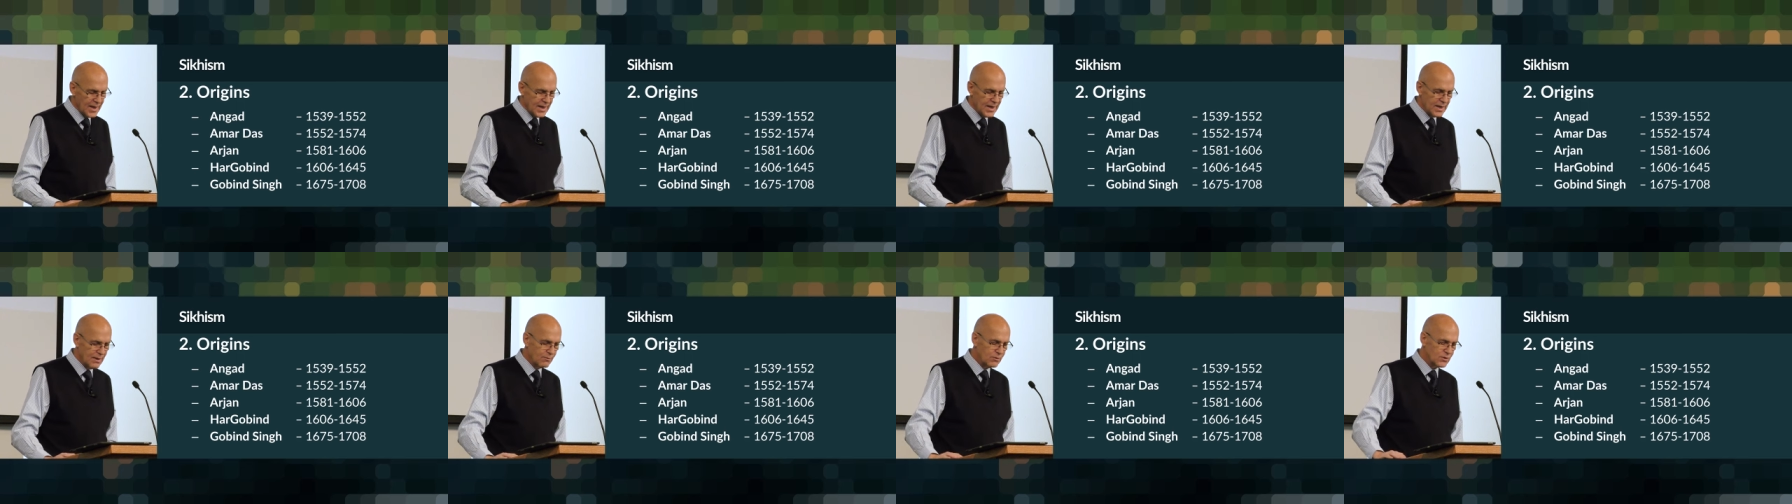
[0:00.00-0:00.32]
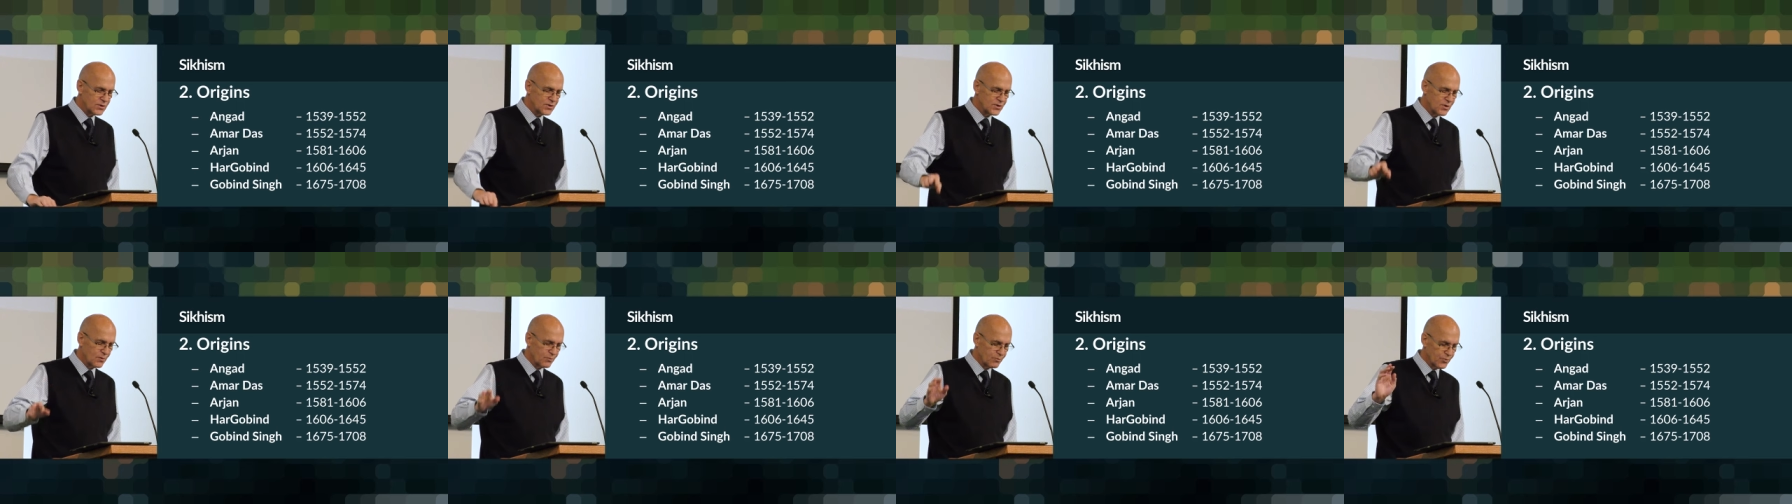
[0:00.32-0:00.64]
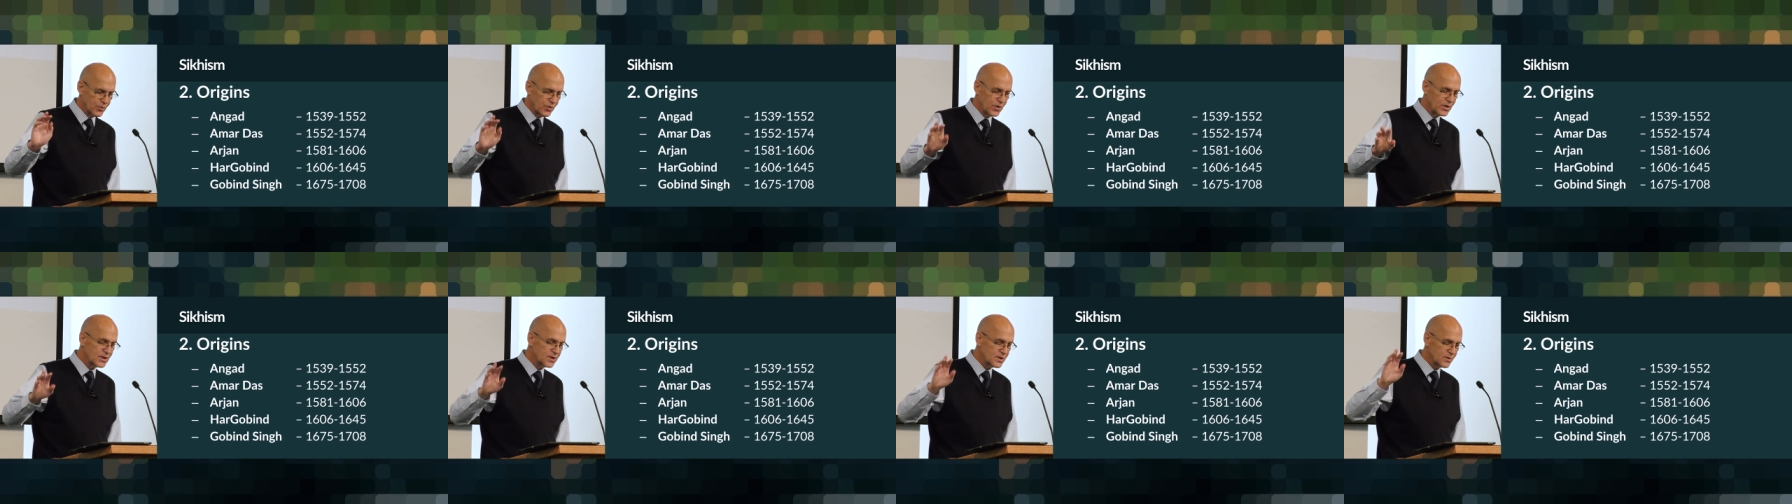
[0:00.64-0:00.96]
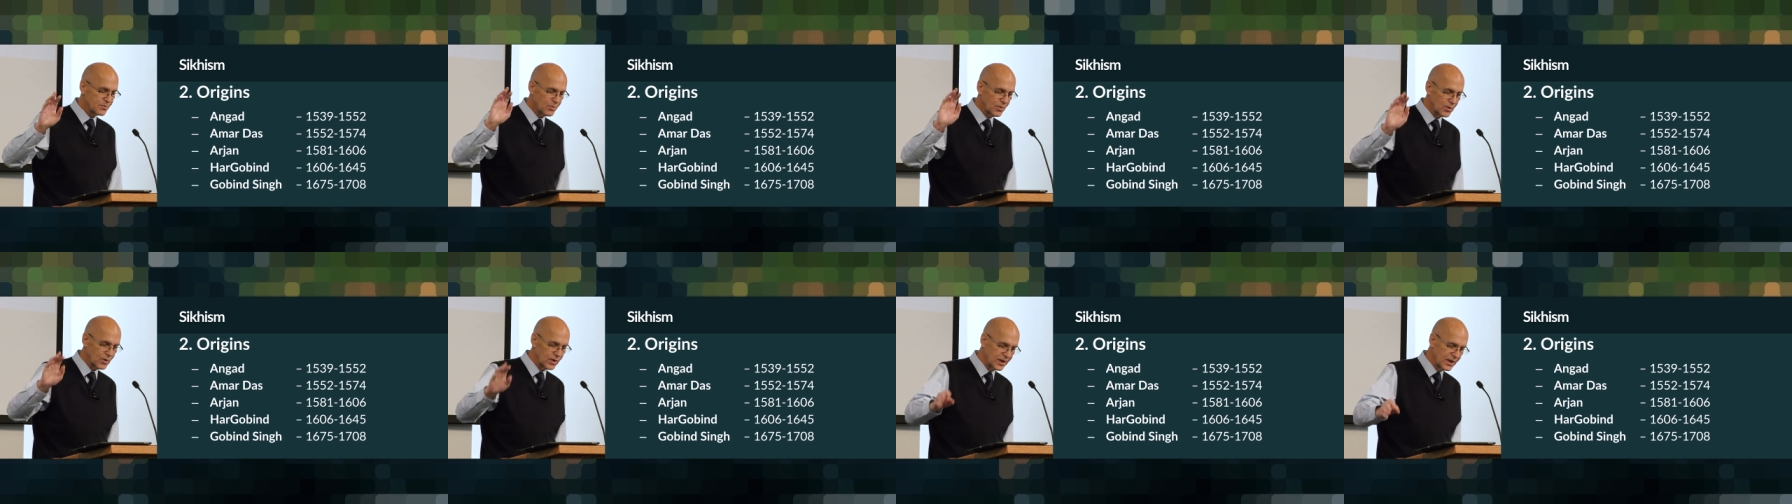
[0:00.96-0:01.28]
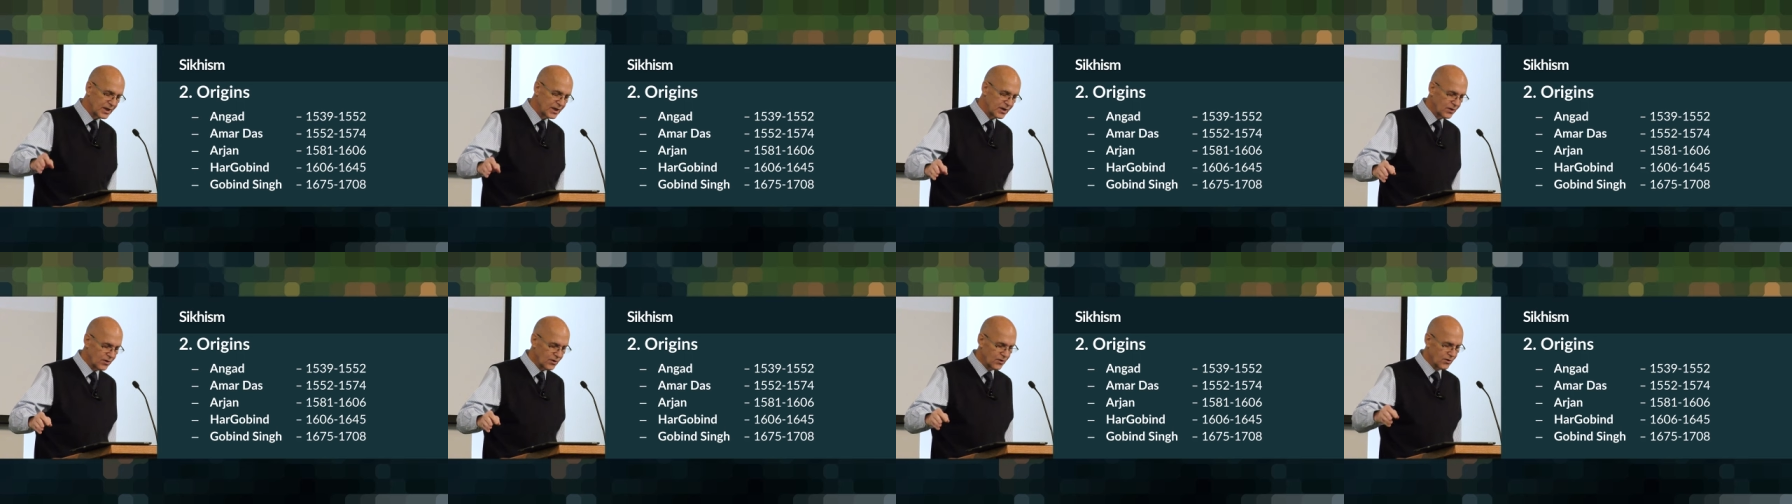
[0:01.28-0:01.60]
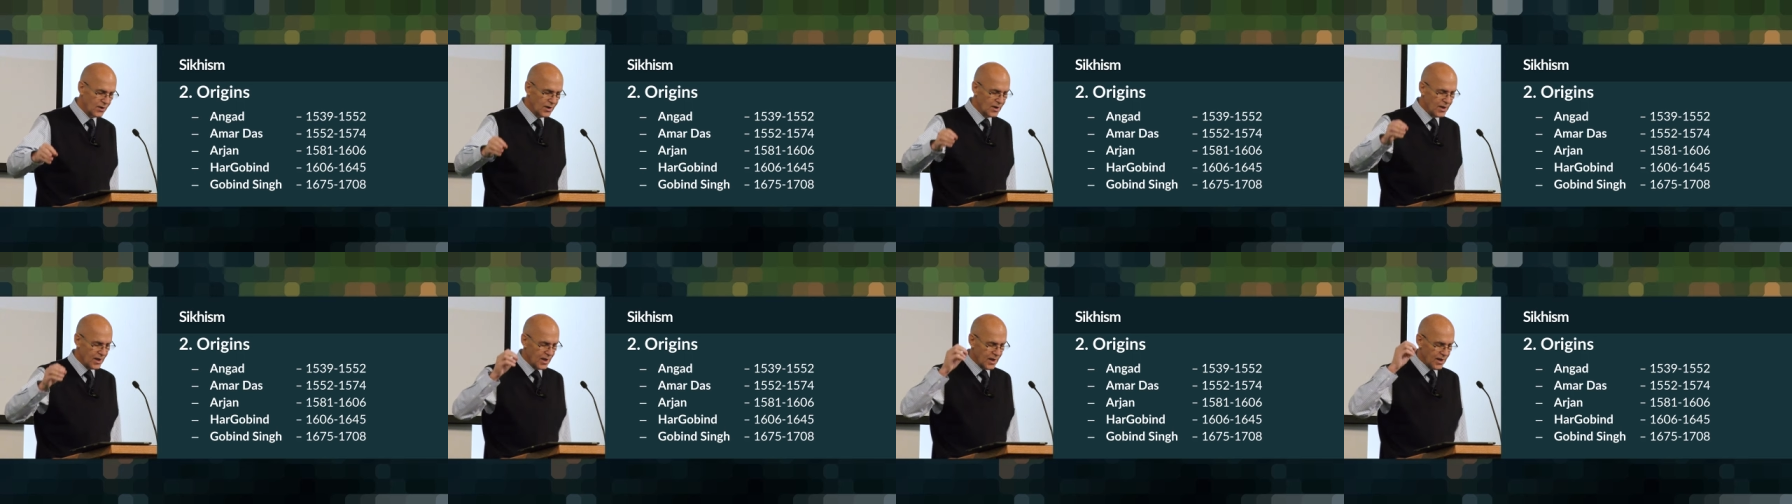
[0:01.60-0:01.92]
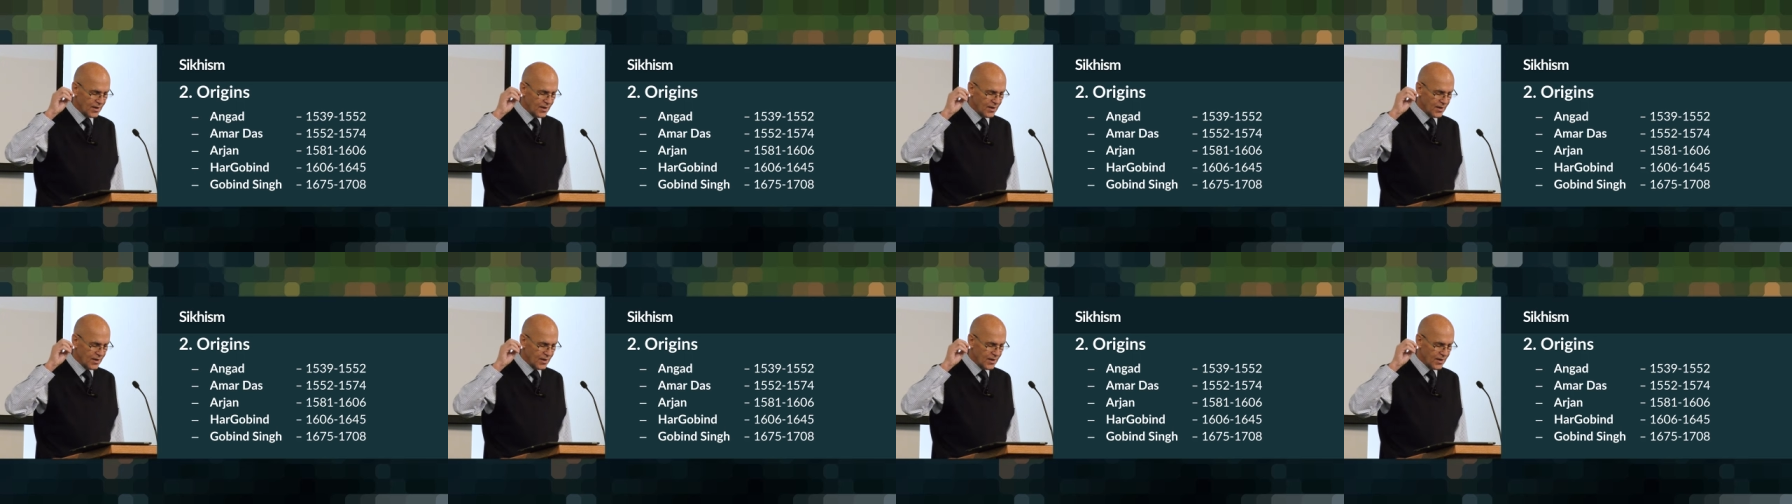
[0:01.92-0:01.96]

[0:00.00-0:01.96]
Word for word: He was the principal leader